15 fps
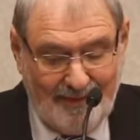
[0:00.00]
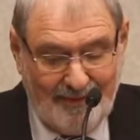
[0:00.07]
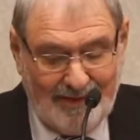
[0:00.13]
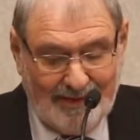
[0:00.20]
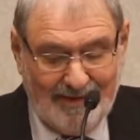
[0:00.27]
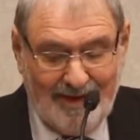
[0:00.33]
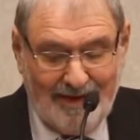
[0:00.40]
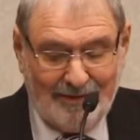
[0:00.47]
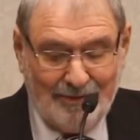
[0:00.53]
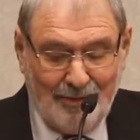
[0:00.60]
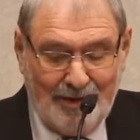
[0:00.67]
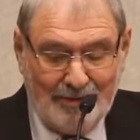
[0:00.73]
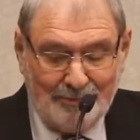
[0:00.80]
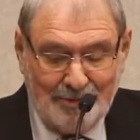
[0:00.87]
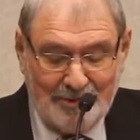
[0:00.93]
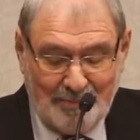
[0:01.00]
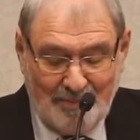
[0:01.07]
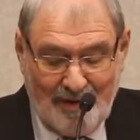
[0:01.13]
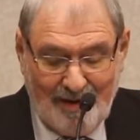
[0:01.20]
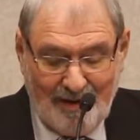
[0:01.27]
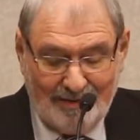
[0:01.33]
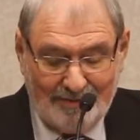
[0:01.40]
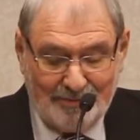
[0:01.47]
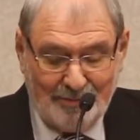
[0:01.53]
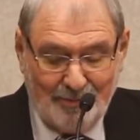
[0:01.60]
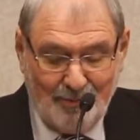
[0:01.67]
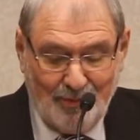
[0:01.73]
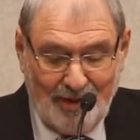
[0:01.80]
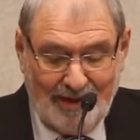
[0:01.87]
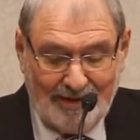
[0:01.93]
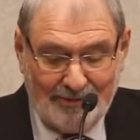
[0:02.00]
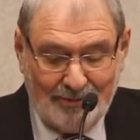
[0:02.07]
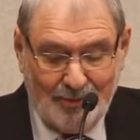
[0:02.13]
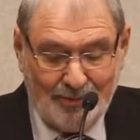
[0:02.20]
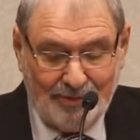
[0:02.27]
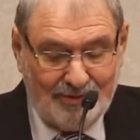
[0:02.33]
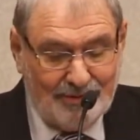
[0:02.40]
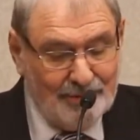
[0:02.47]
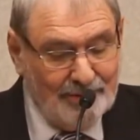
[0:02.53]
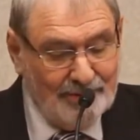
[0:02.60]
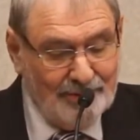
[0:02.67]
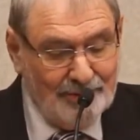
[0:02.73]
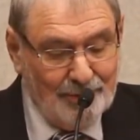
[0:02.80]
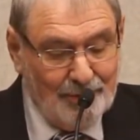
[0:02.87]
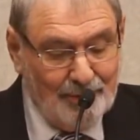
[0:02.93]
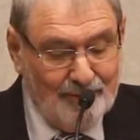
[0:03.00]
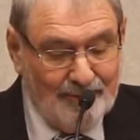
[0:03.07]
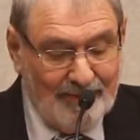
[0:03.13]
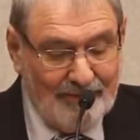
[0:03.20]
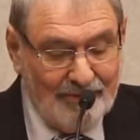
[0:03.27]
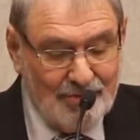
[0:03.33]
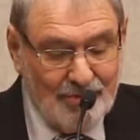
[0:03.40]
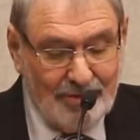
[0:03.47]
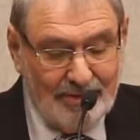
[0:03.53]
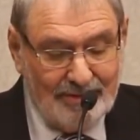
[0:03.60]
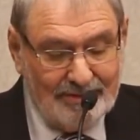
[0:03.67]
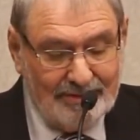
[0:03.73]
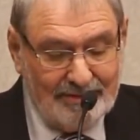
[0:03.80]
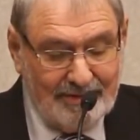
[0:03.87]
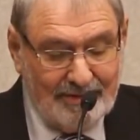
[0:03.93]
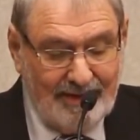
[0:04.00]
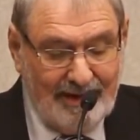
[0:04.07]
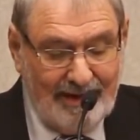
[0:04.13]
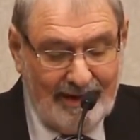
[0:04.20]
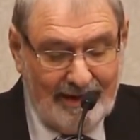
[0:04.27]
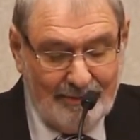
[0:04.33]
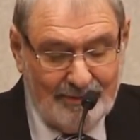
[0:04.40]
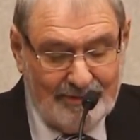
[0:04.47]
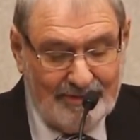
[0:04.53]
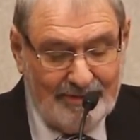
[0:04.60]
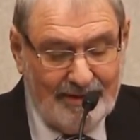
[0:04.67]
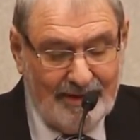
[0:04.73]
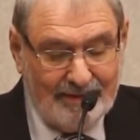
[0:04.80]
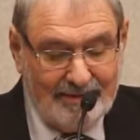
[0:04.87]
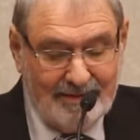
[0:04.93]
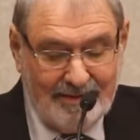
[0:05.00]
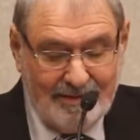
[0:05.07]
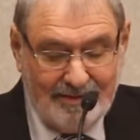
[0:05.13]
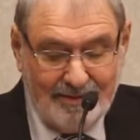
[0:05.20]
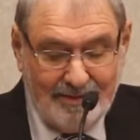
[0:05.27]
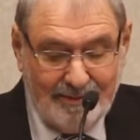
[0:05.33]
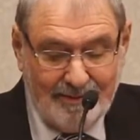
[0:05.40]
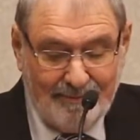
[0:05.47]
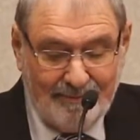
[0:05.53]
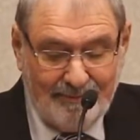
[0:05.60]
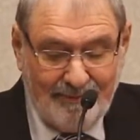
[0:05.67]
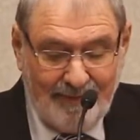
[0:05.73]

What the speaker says: that got a great response when I told it to a group of journalists the night I was inducted into the